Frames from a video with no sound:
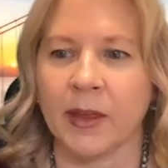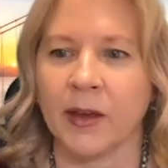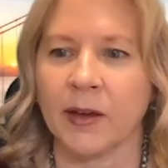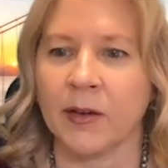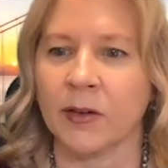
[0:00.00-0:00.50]

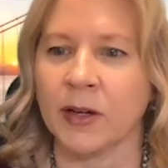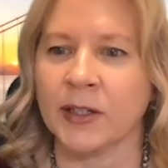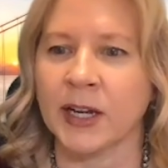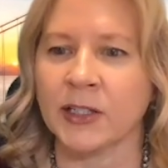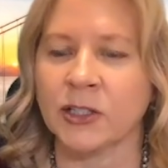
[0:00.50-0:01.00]
uh,
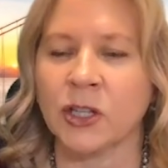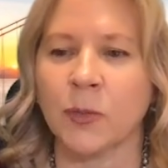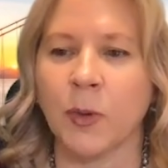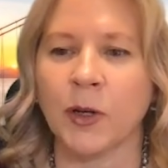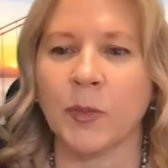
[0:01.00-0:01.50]
attached
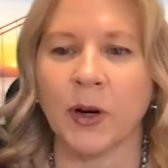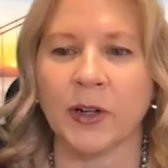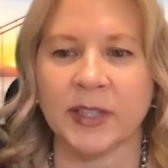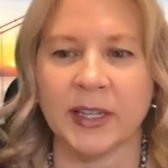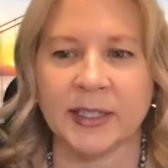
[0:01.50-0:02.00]
to the bony
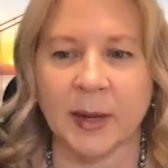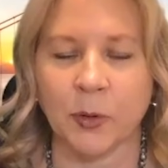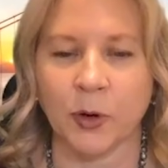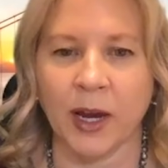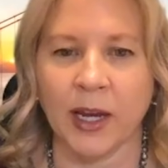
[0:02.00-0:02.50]
parts, they
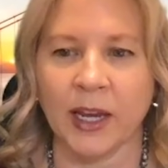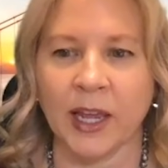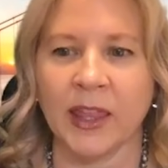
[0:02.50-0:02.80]
separate.